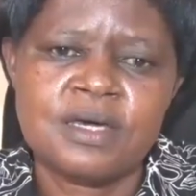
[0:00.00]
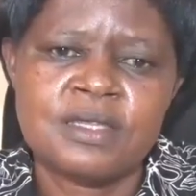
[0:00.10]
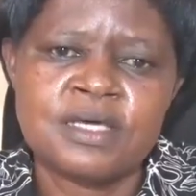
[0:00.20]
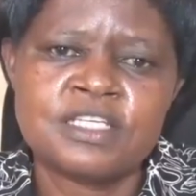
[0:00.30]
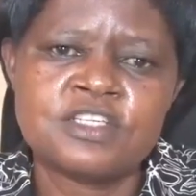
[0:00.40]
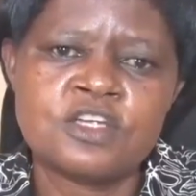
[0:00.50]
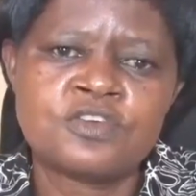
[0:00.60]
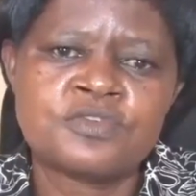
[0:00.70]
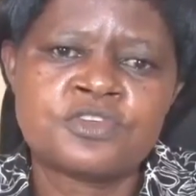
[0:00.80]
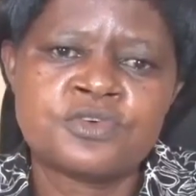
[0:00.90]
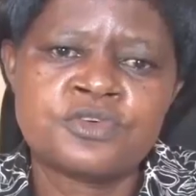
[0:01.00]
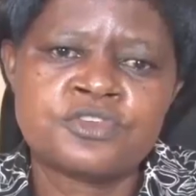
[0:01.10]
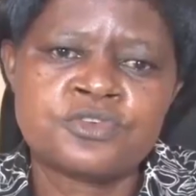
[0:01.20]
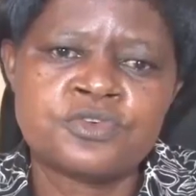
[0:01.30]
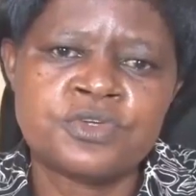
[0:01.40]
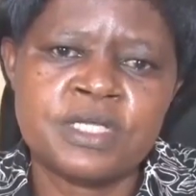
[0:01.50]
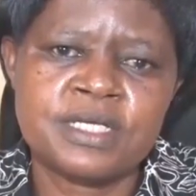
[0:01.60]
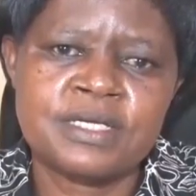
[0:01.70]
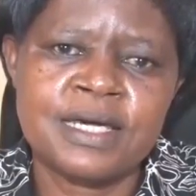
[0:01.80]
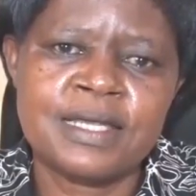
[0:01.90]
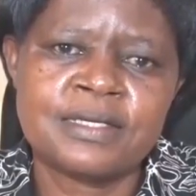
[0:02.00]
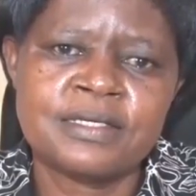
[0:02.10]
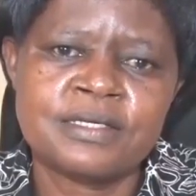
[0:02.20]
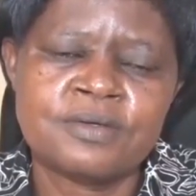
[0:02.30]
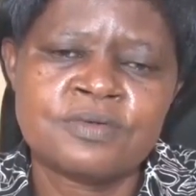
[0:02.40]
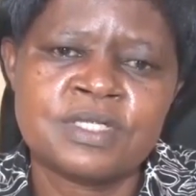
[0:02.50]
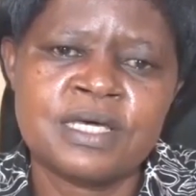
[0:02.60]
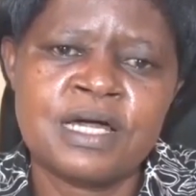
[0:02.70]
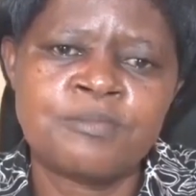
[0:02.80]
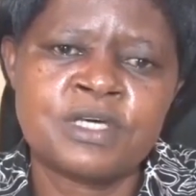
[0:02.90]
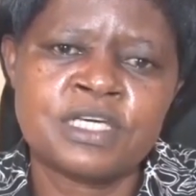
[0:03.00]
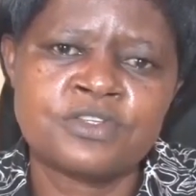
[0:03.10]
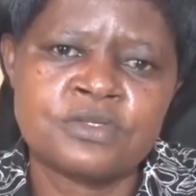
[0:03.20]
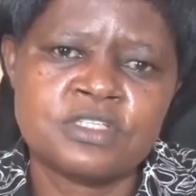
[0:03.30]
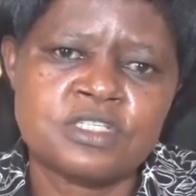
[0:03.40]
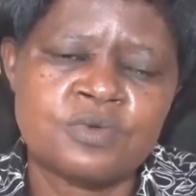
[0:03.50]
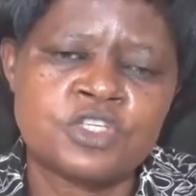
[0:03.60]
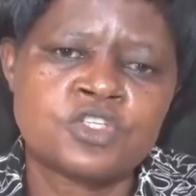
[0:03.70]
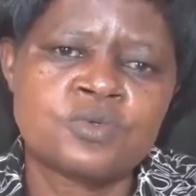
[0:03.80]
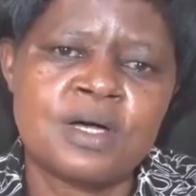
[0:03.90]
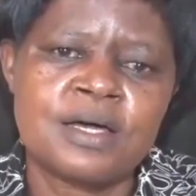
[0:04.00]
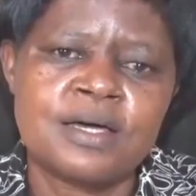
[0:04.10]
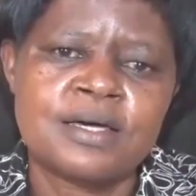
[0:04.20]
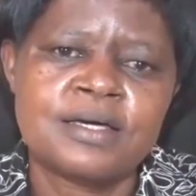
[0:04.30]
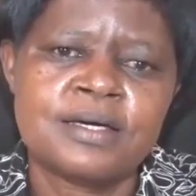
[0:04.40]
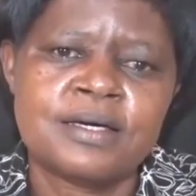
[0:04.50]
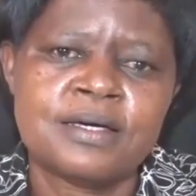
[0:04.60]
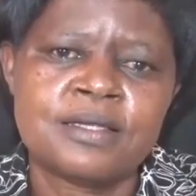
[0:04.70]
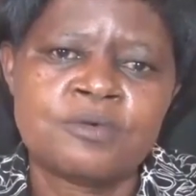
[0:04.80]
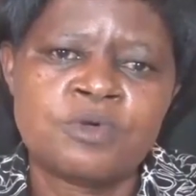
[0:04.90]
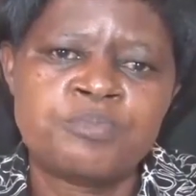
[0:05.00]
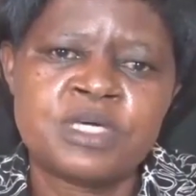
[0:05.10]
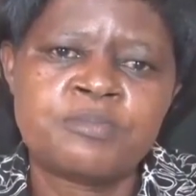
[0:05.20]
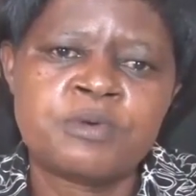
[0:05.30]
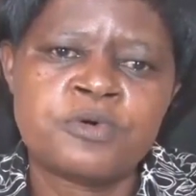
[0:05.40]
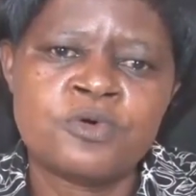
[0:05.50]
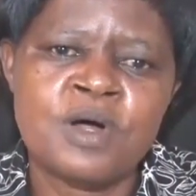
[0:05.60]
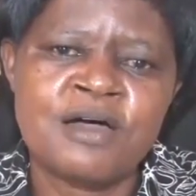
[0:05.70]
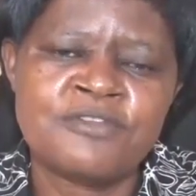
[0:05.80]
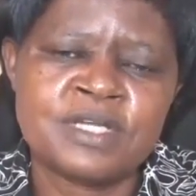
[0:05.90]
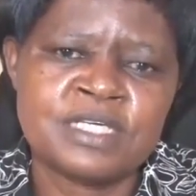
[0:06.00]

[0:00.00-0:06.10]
There is a lot of scrutiny done on the applications to ensure we pick people who are very